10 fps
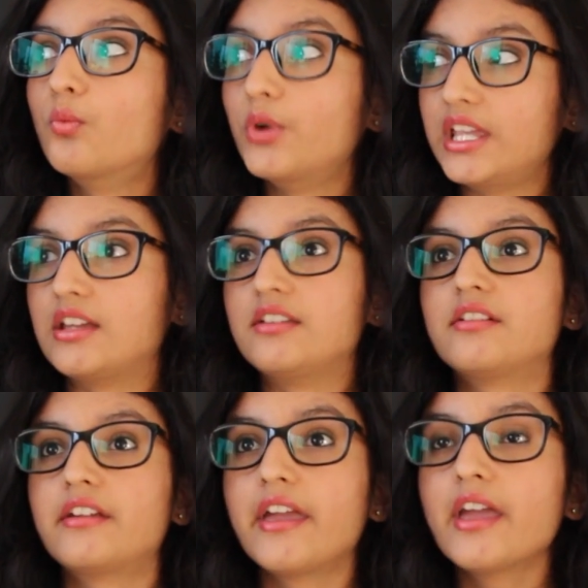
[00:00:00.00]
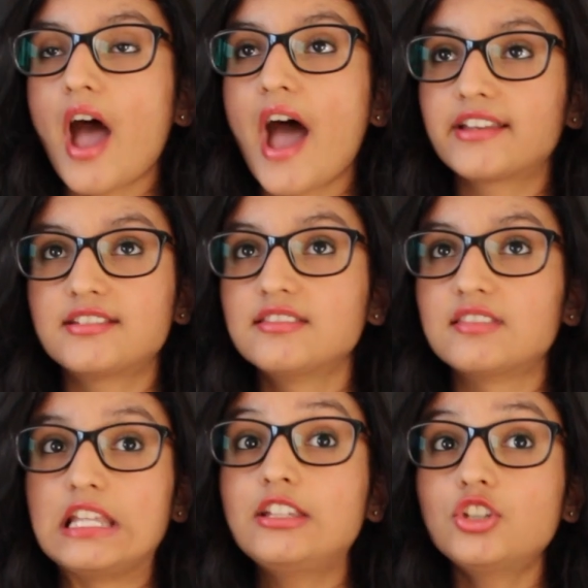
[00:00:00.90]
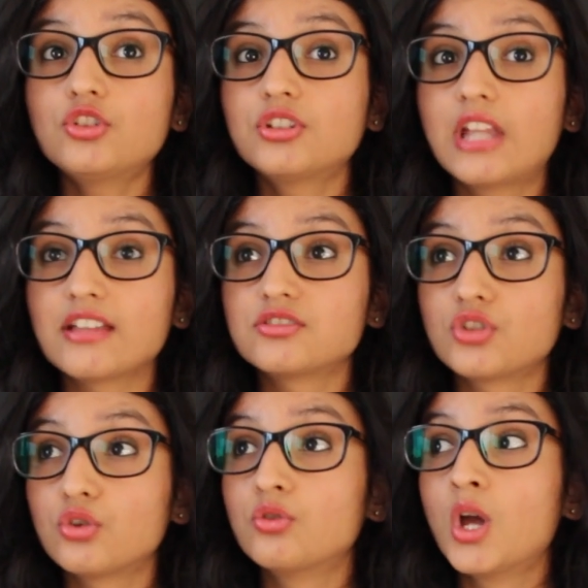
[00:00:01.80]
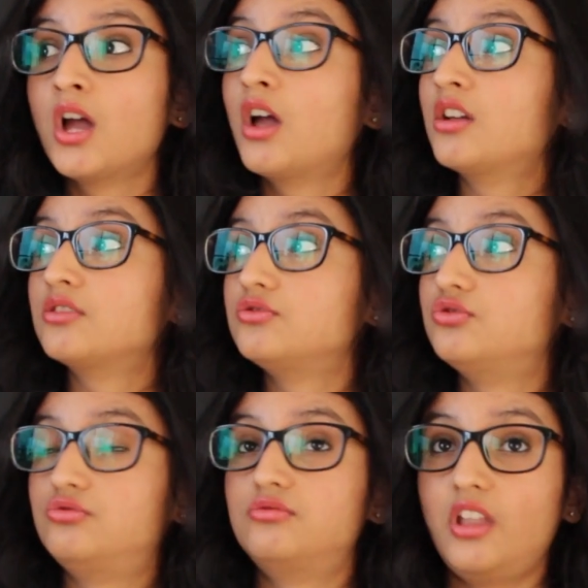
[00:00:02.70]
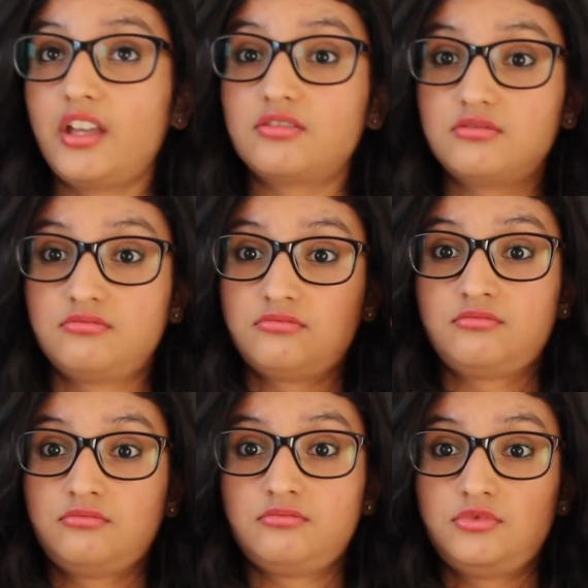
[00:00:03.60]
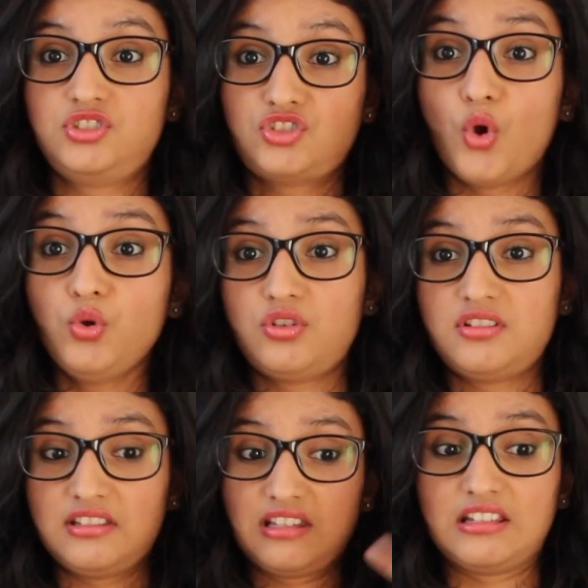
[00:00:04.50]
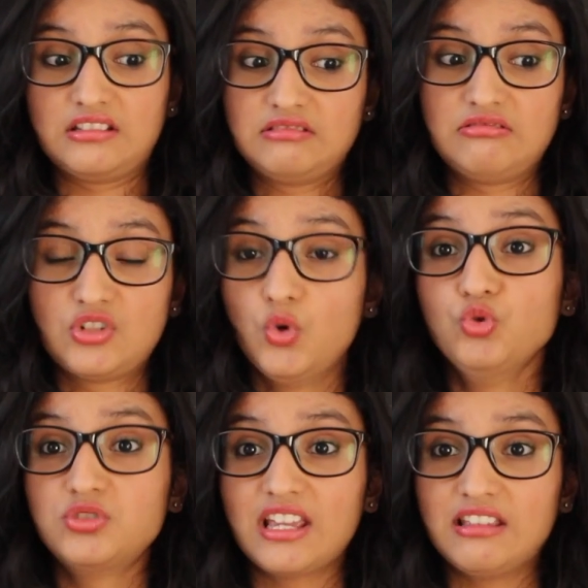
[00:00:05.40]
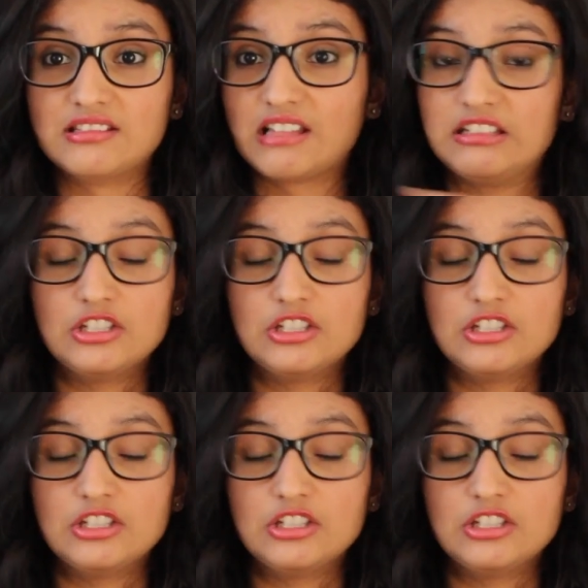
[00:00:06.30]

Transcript: weird. I didn't think you could get so like soaked in like 2 seconds. I